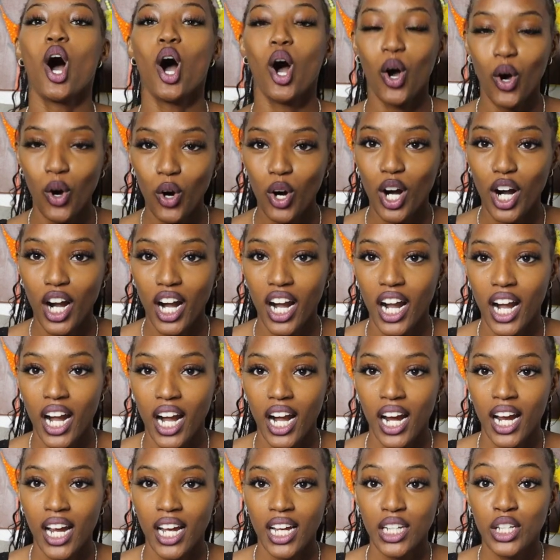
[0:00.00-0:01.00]

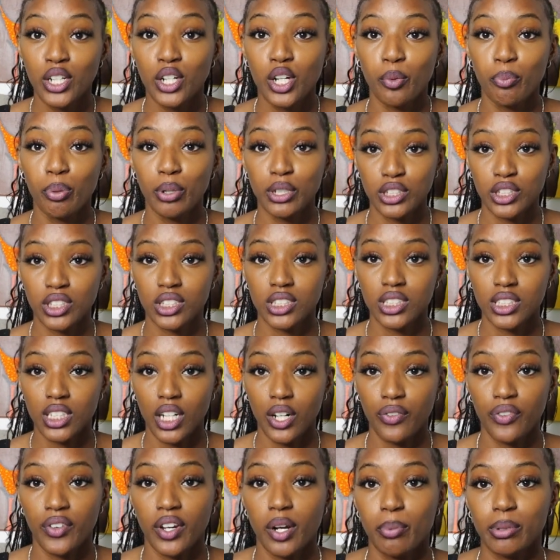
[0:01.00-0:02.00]
Or you can put
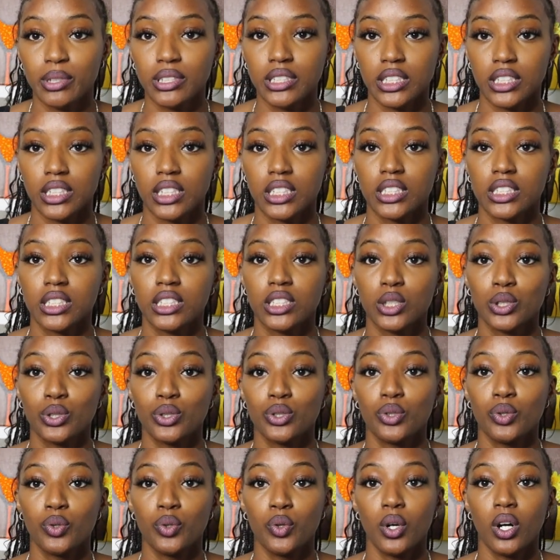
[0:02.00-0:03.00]
yourself in a position
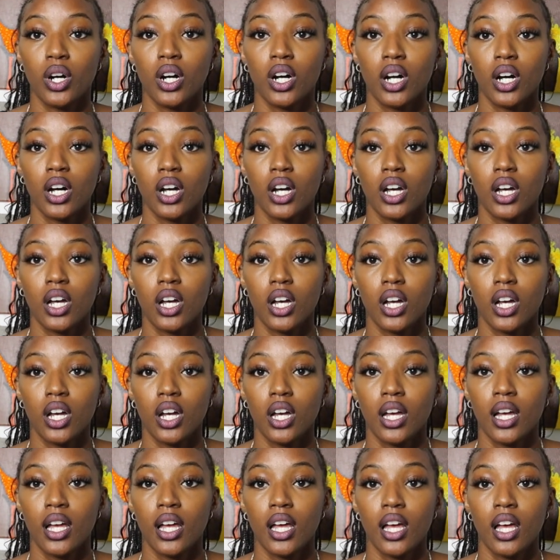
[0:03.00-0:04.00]
to
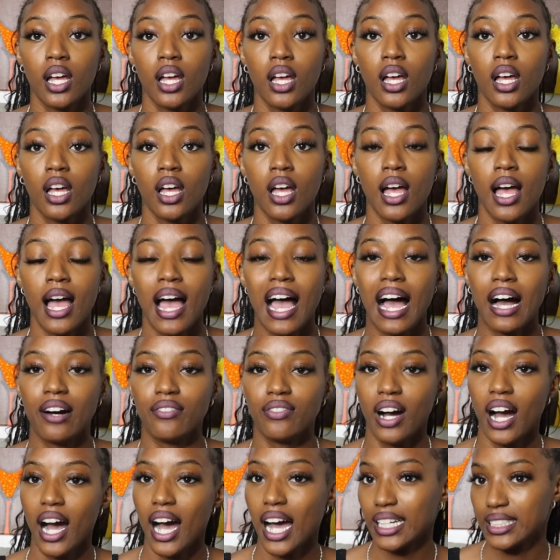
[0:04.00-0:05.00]

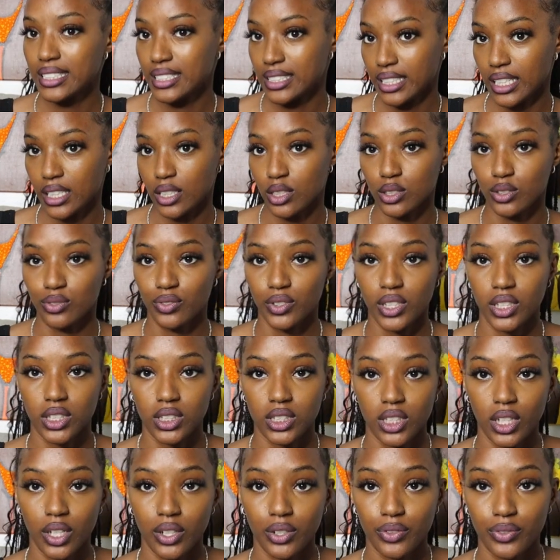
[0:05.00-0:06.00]
have high standards for
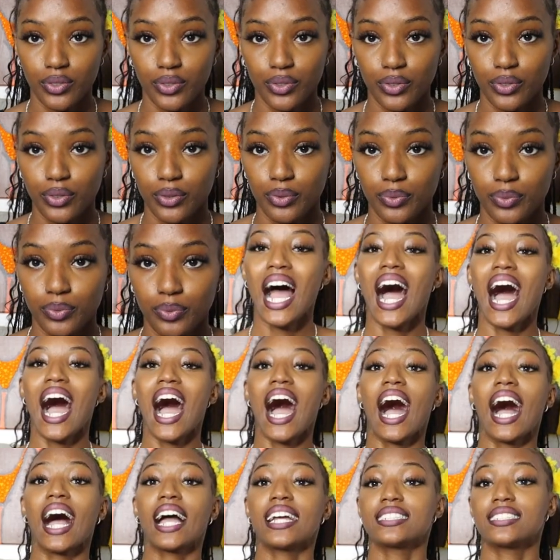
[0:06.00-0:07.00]
yourself.
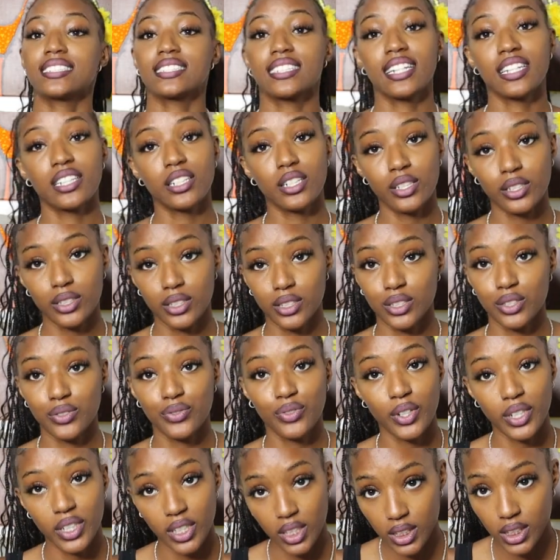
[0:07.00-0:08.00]
High standards
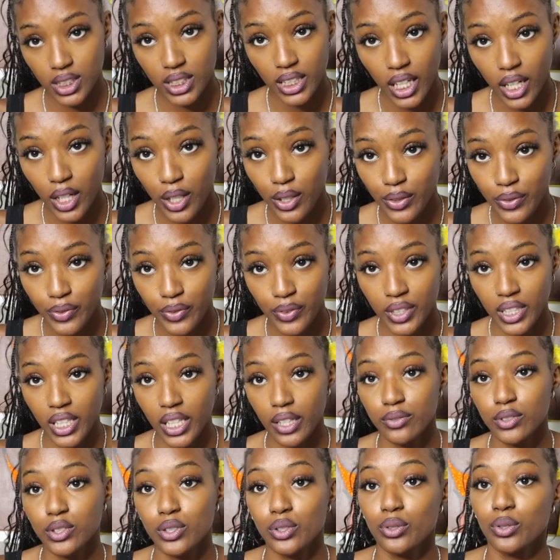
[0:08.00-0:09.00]
for yourself
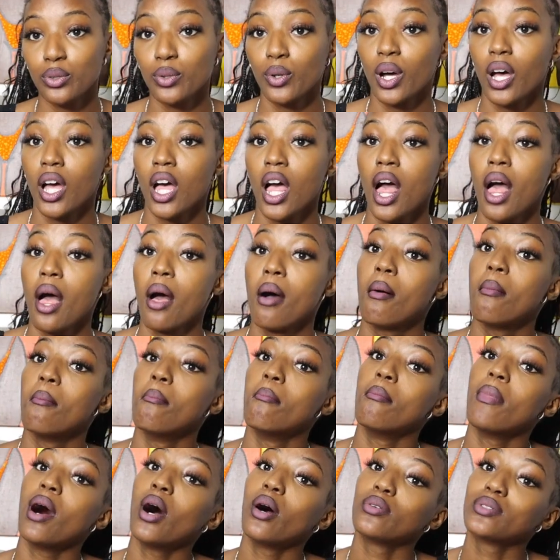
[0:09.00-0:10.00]
gives you
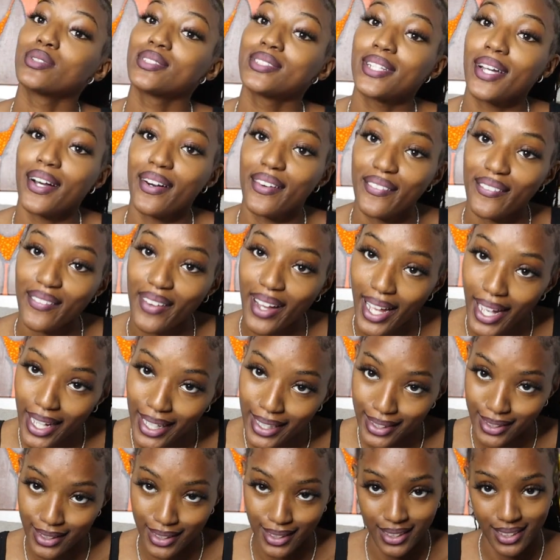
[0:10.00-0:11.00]

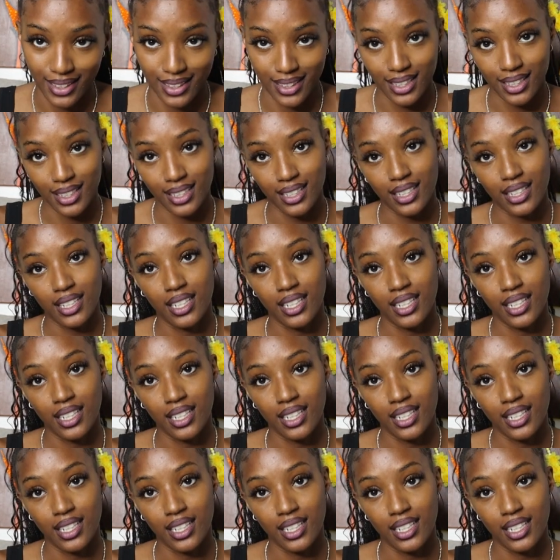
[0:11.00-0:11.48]
motivation.